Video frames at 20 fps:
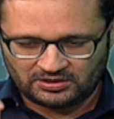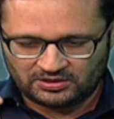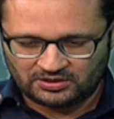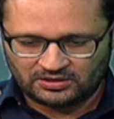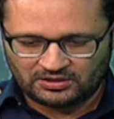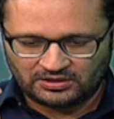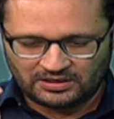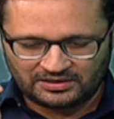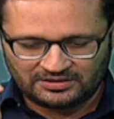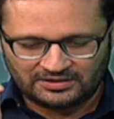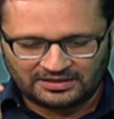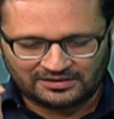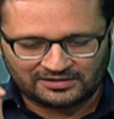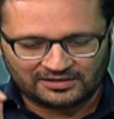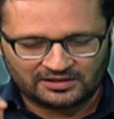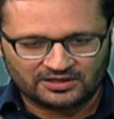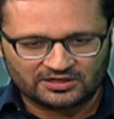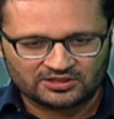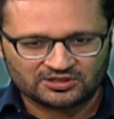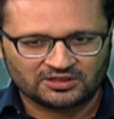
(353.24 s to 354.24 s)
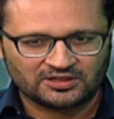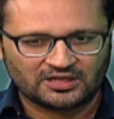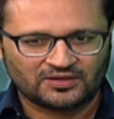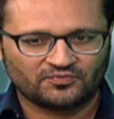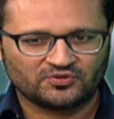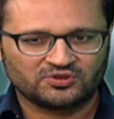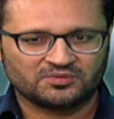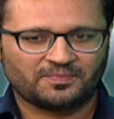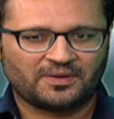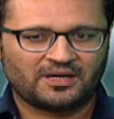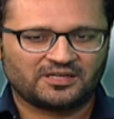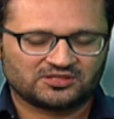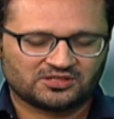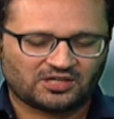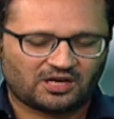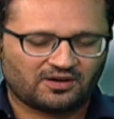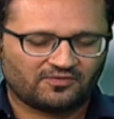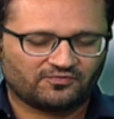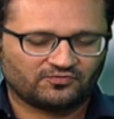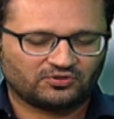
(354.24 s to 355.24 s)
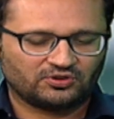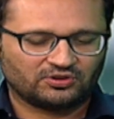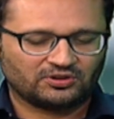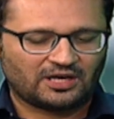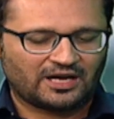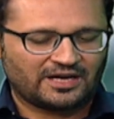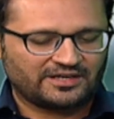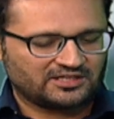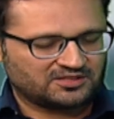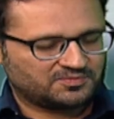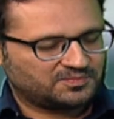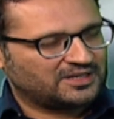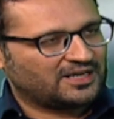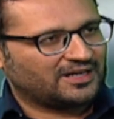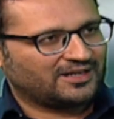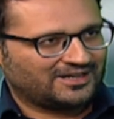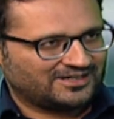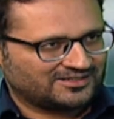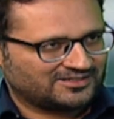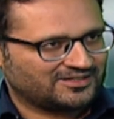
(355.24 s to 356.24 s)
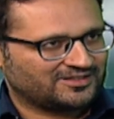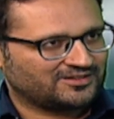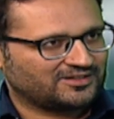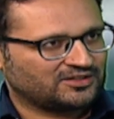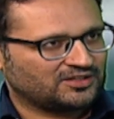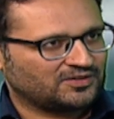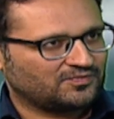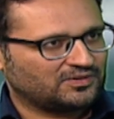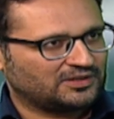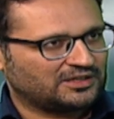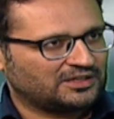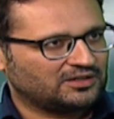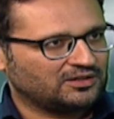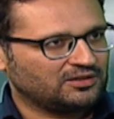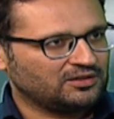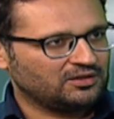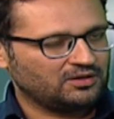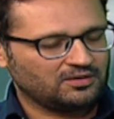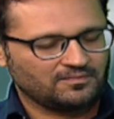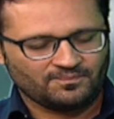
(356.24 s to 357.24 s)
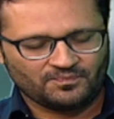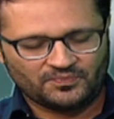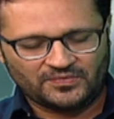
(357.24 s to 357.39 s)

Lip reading: a declaration that was passed after the ISPR had said that they were legal,